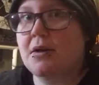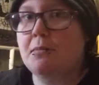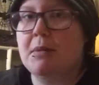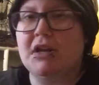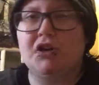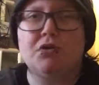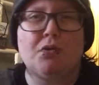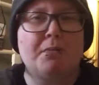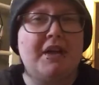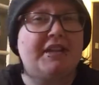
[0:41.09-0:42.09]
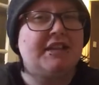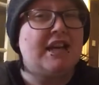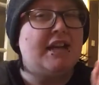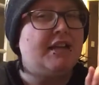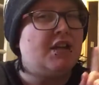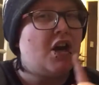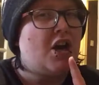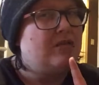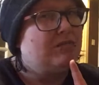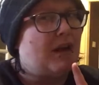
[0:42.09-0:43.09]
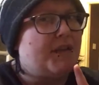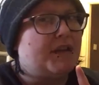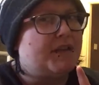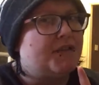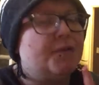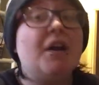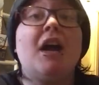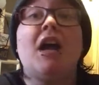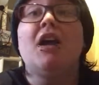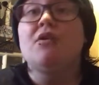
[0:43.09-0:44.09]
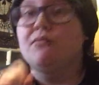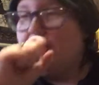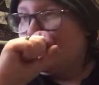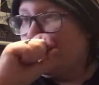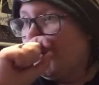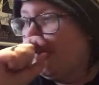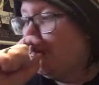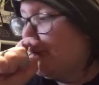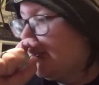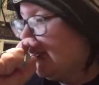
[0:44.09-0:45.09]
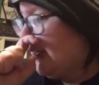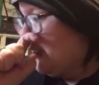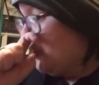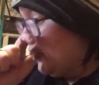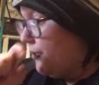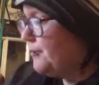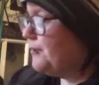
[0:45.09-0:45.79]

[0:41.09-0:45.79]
make your myth taker, I think it's called, readathon in June.